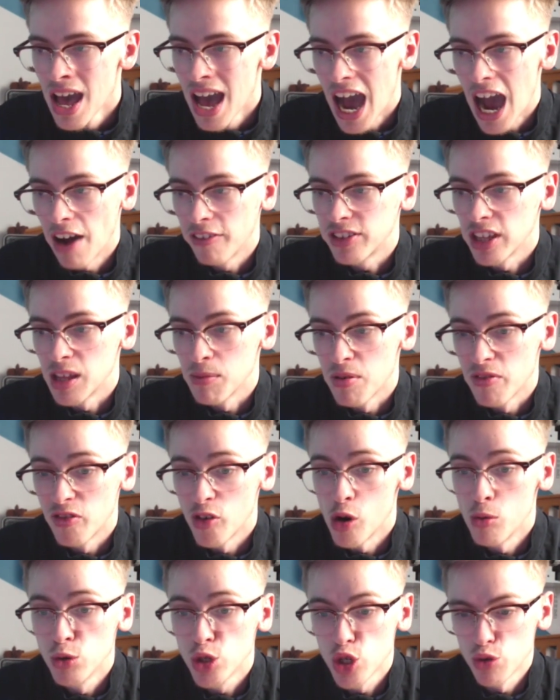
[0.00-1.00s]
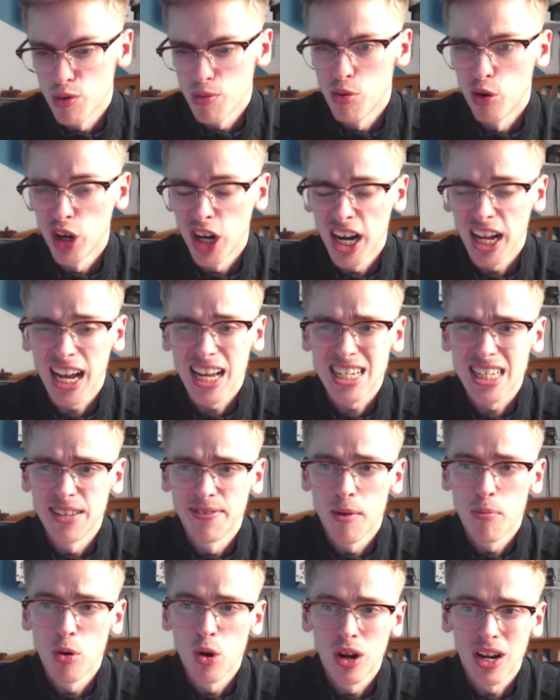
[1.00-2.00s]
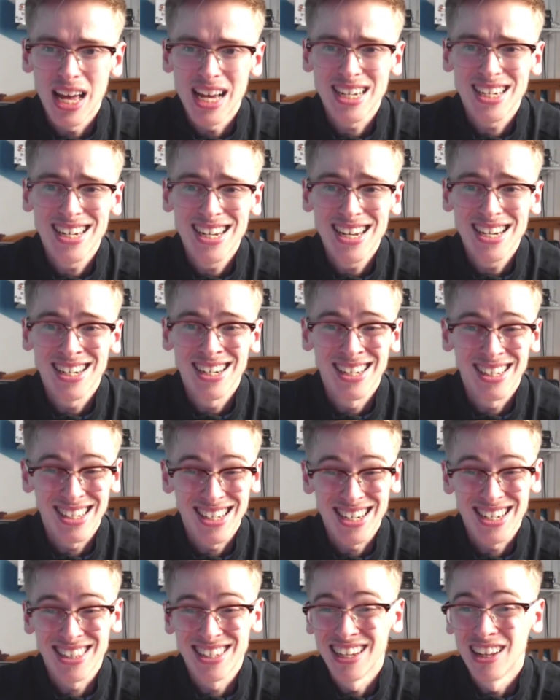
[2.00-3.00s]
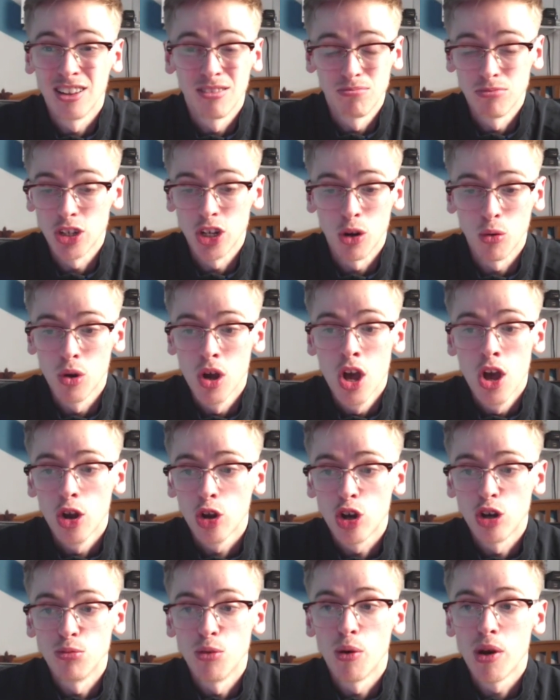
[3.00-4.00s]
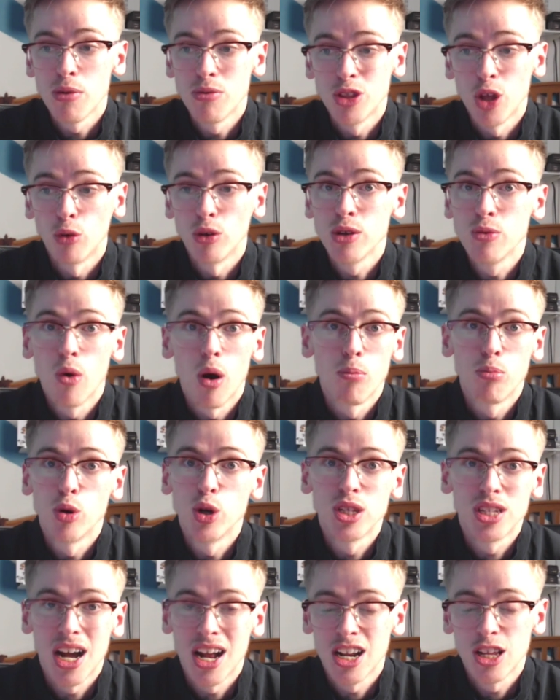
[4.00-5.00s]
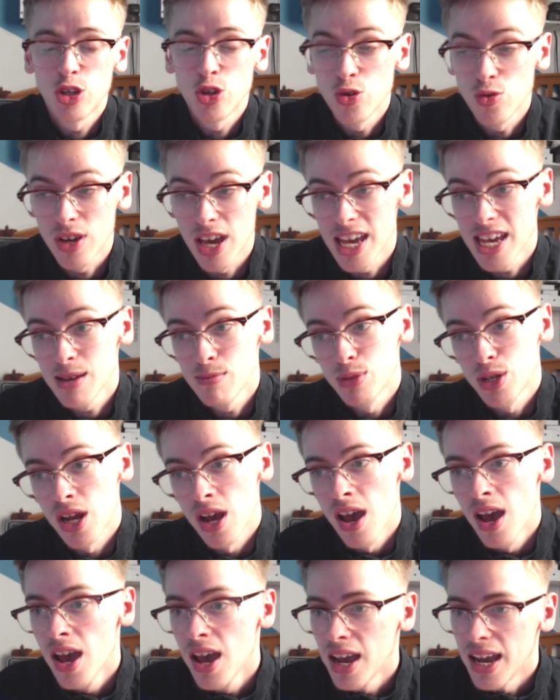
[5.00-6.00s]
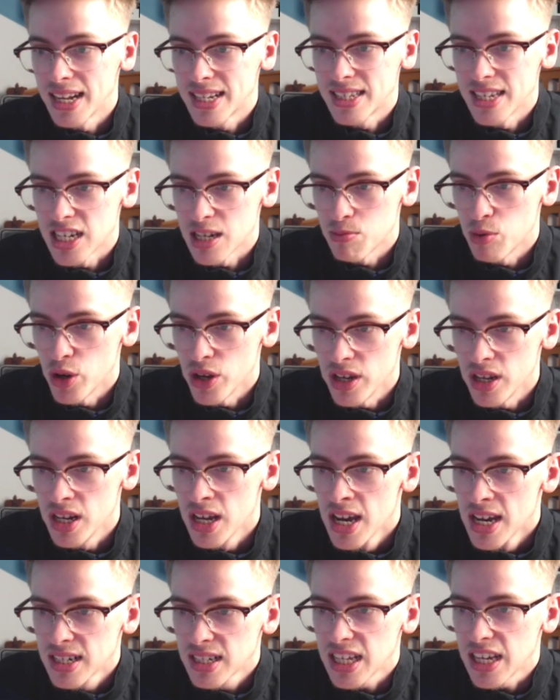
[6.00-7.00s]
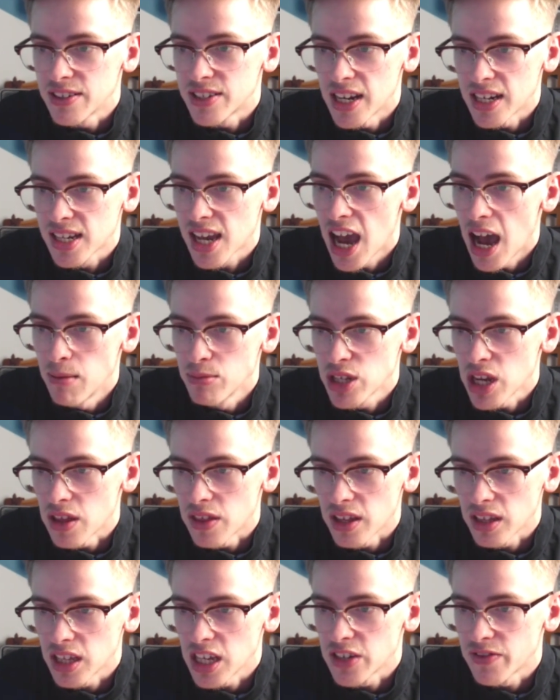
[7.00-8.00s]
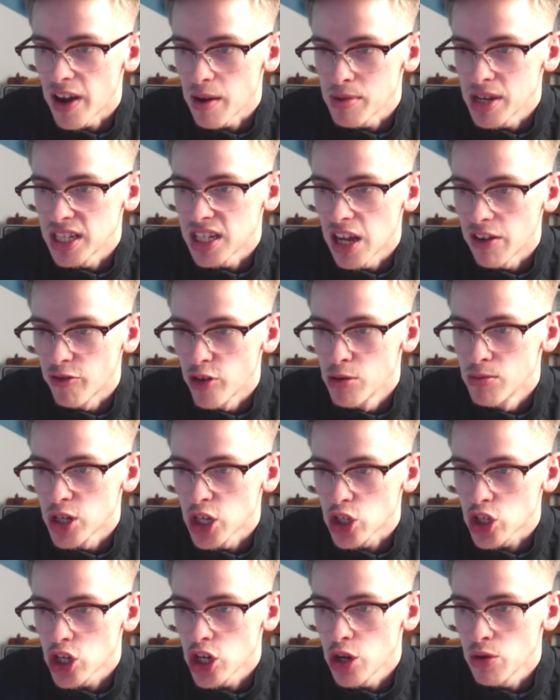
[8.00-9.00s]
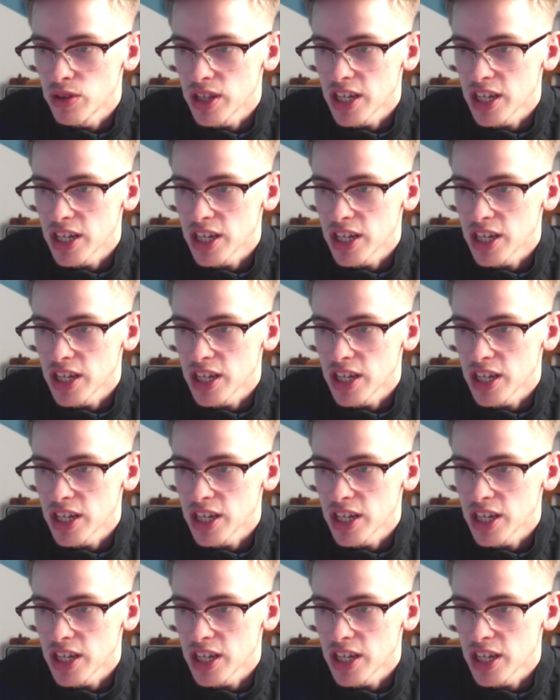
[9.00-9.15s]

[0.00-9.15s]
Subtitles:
after the performances we put in against Liverpool last season, to still, come away with only 1 point out of 2 games. It's disappointing. Steve says, Cam, do you think these Fabian Delph rumours are true?